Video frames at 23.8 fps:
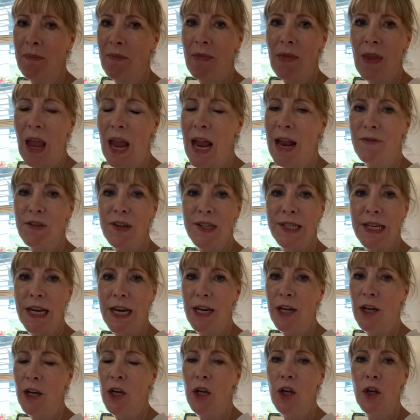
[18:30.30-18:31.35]
I have to say,
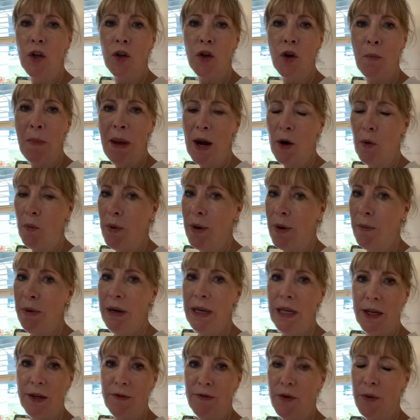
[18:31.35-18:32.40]
no matter where we
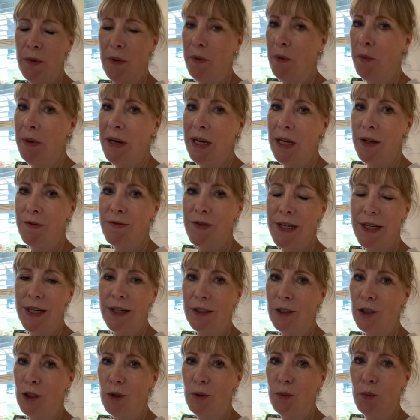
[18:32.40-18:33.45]
lived, whether we lived in a
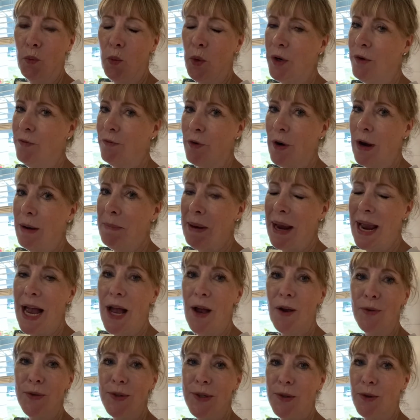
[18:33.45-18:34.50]
little wooden frame
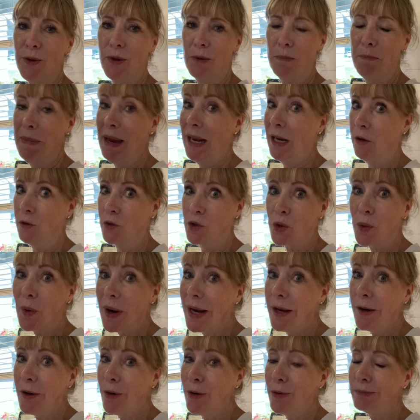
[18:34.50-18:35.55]
house or a metal
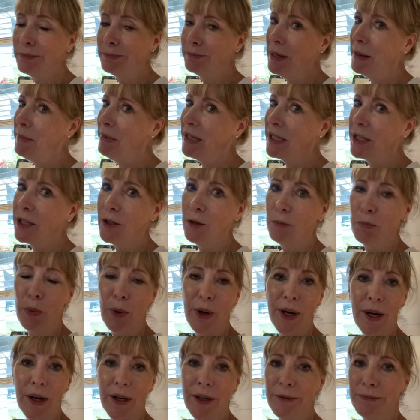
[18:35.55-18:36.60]
trailer, maybe a little
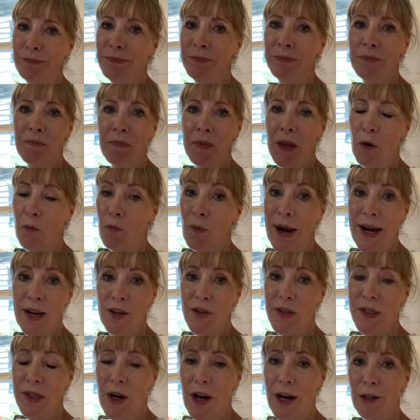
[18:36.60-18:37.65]
brick ranch
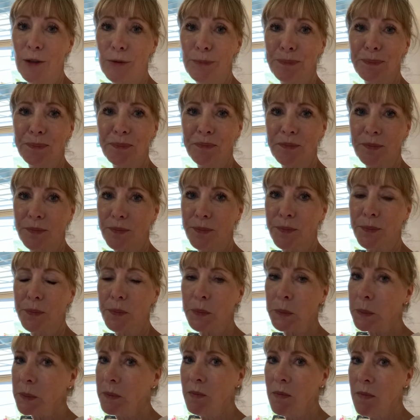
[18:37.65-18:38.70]
style,
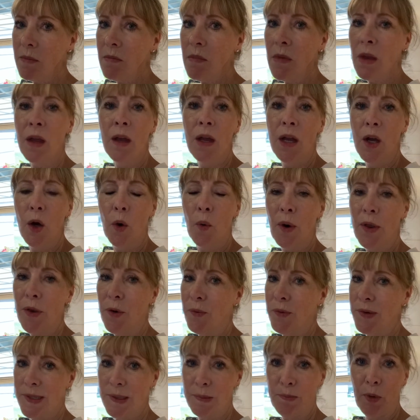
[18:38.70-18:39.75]
whether it
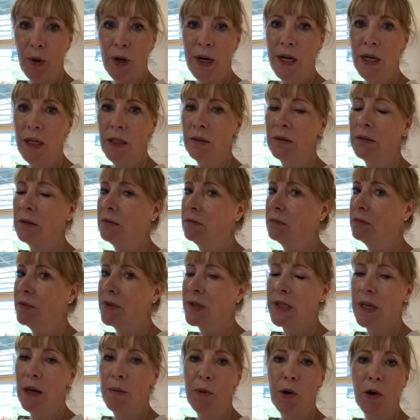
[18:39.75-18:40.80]
was spring,
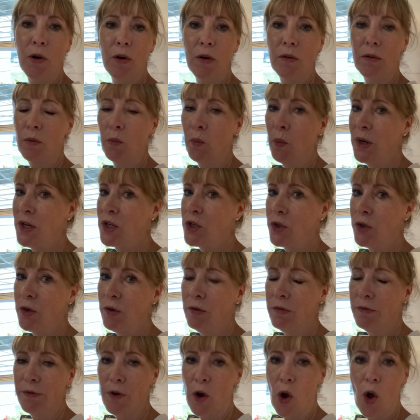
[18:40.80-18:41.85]
summer, winter,
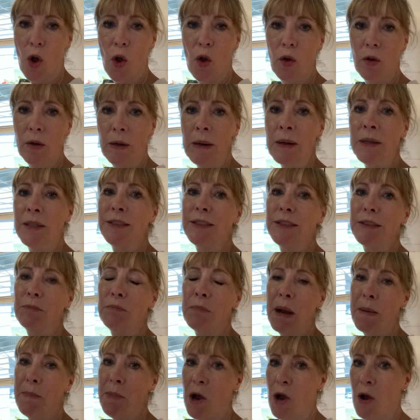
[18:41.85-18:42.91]
fall,
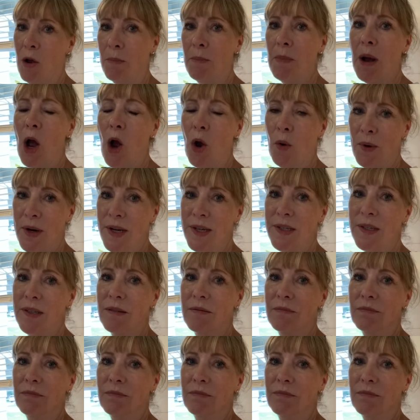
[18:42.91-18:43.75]
my mom always